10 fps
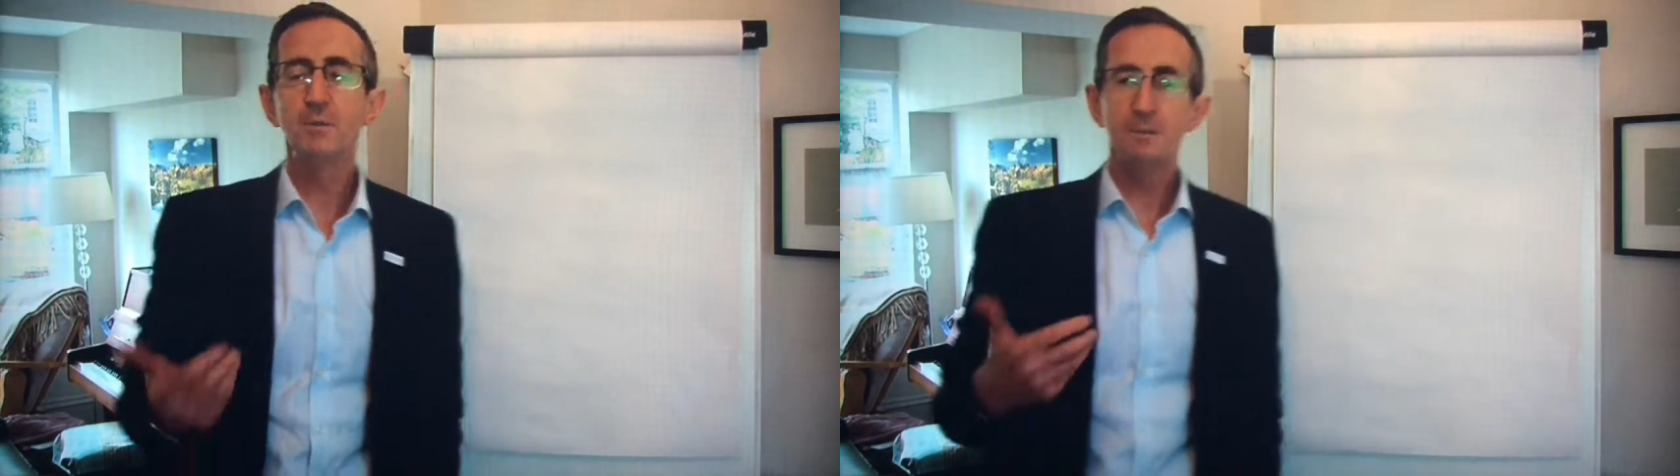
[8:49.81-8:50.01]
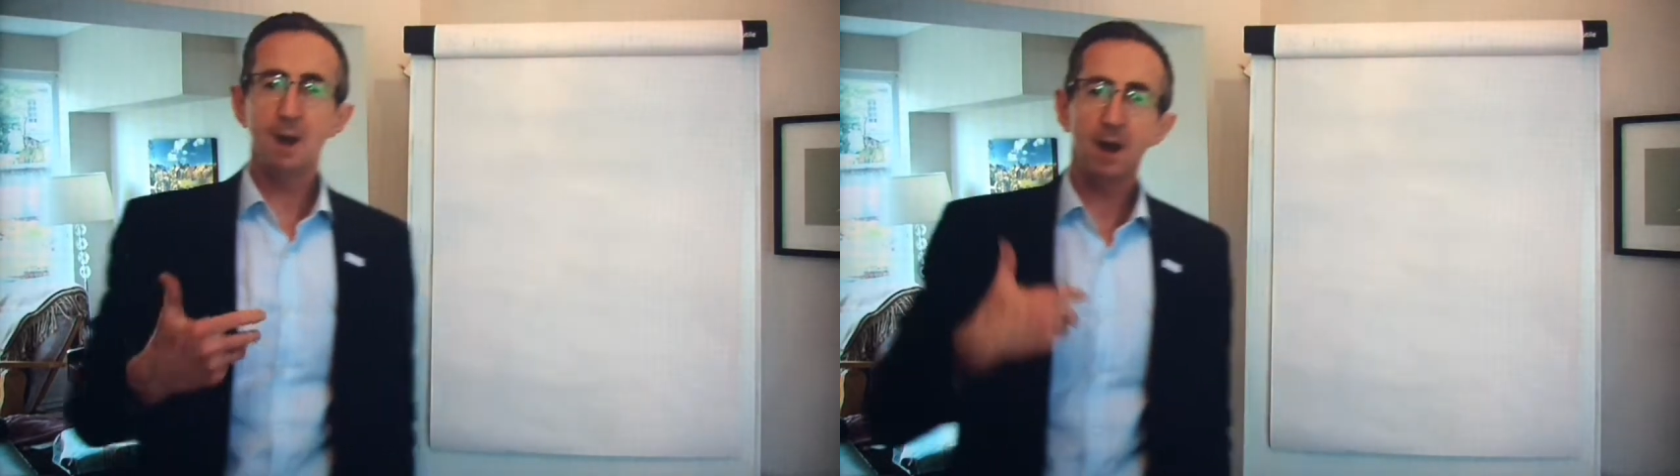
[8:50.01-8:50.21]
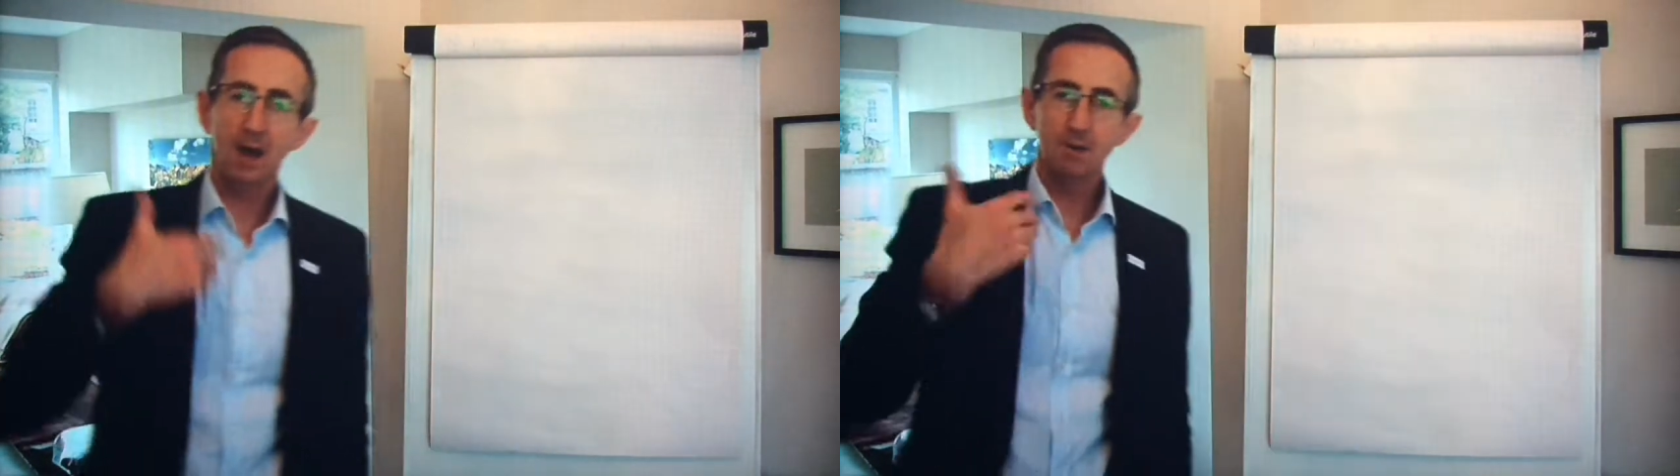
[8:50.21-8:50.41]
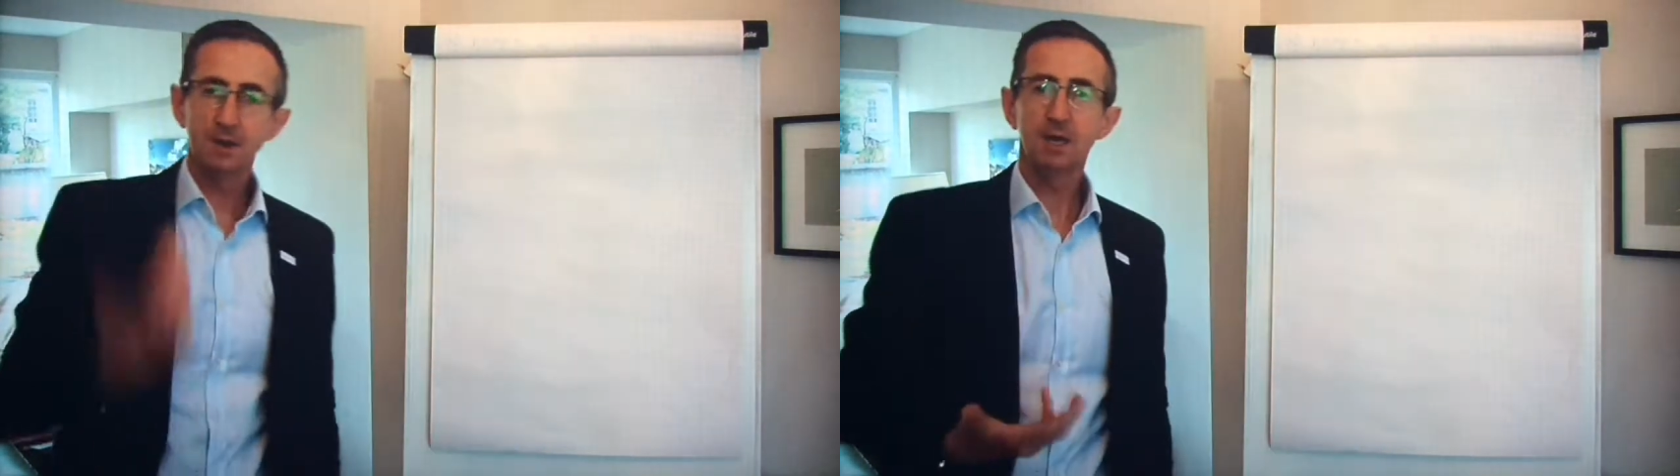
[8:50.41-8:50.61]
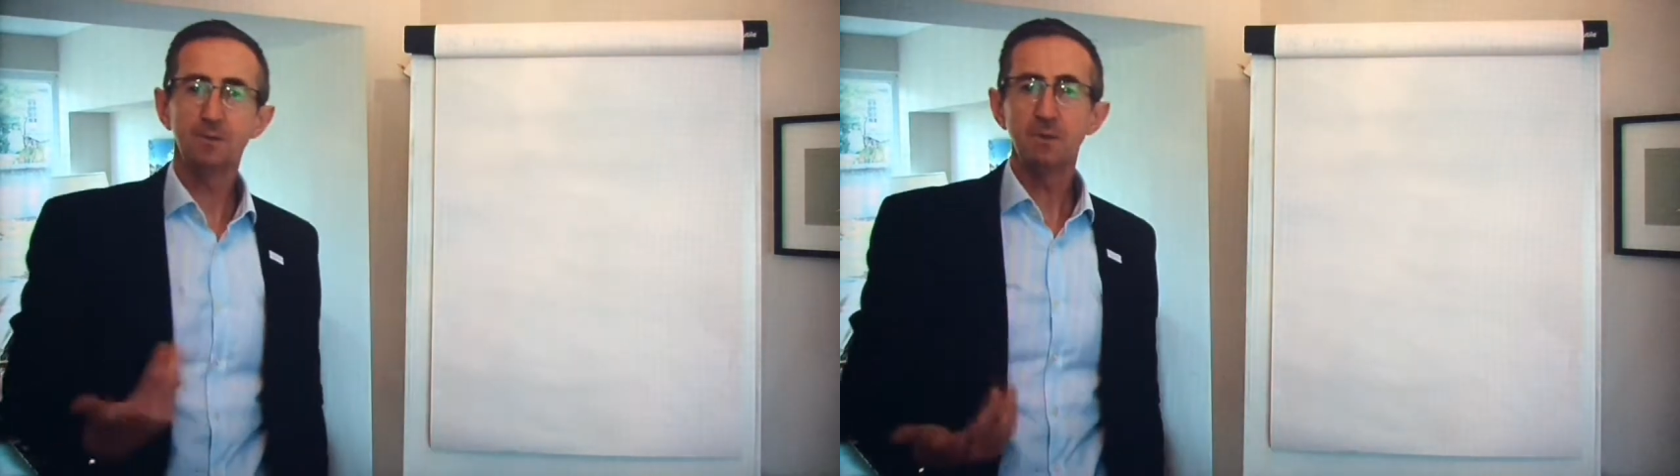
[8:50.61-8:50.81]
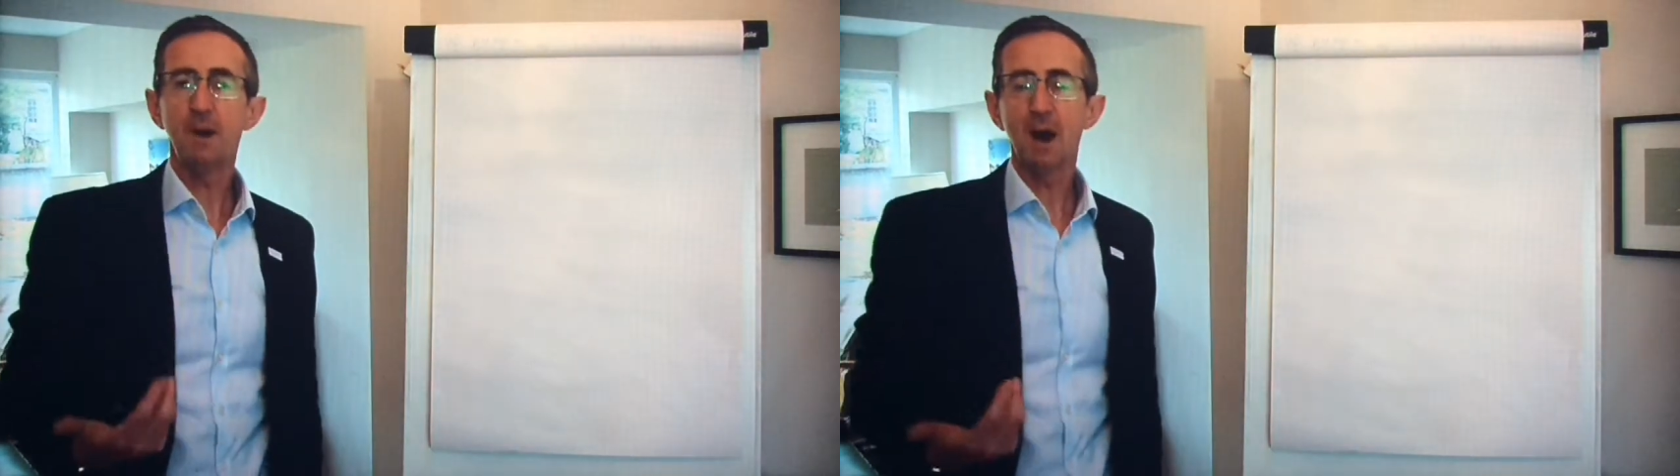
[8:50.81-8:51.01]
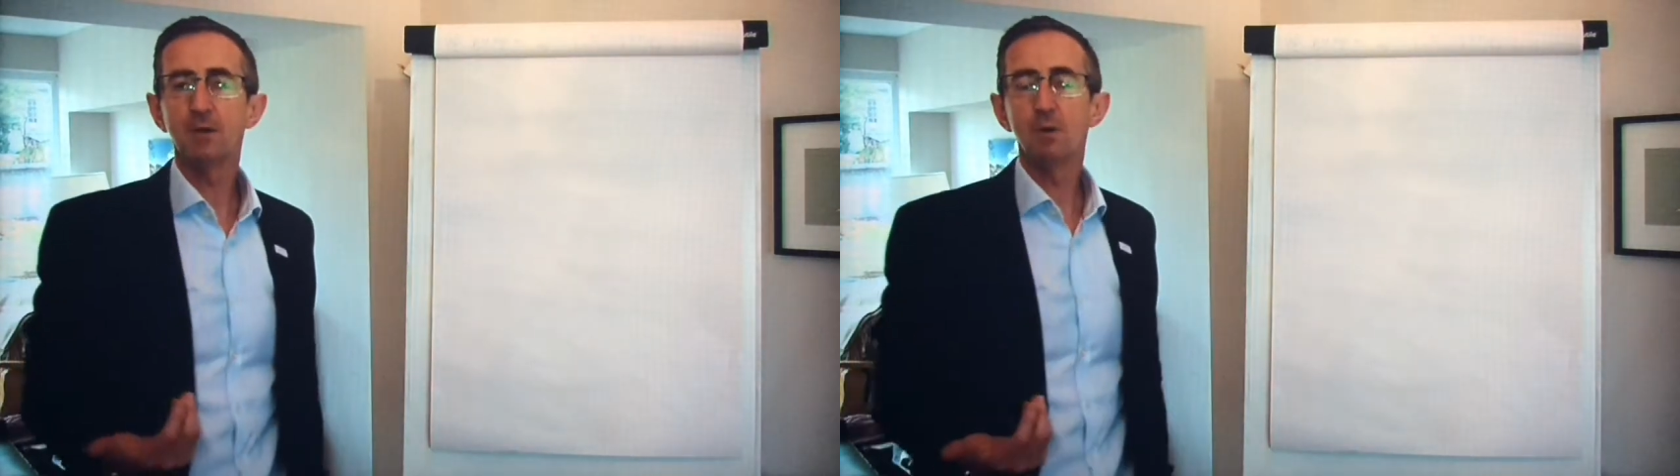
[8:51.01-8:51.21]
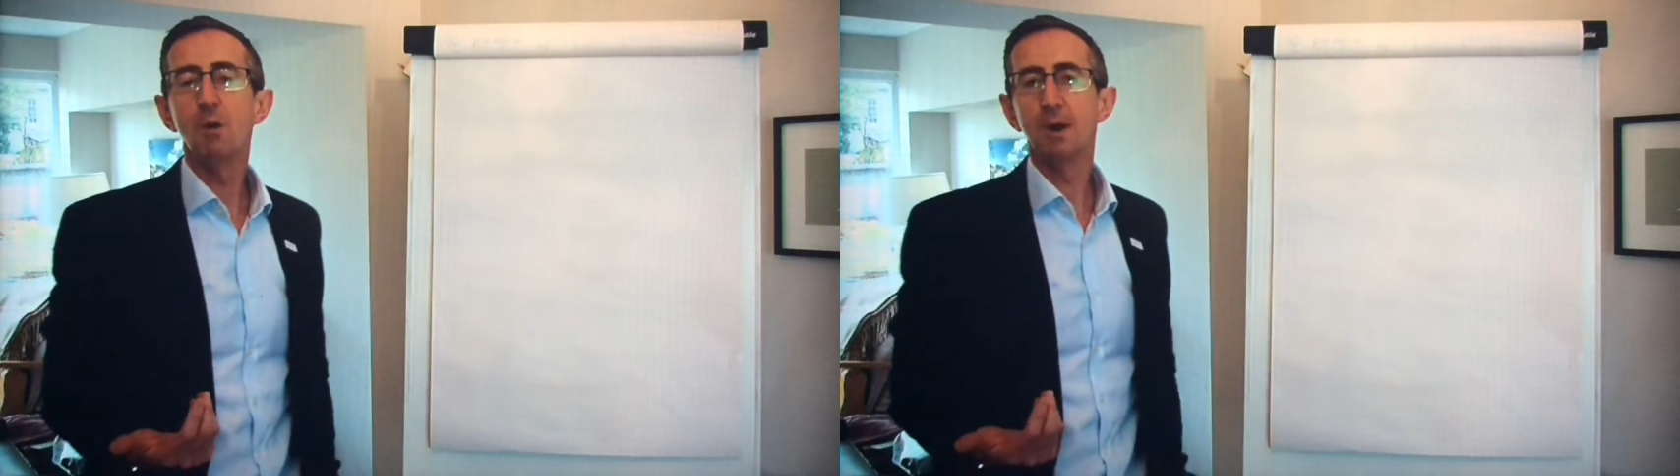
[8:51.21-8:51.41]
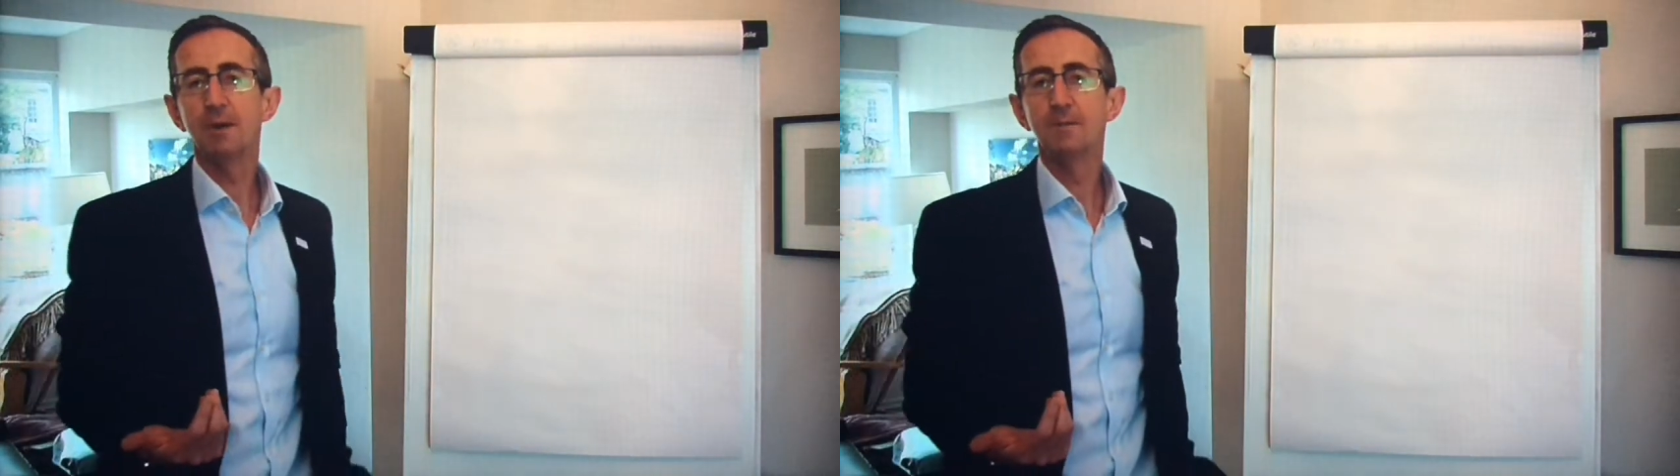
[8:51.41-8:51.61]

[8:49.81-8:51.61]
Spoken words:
about how to keep the pattern going.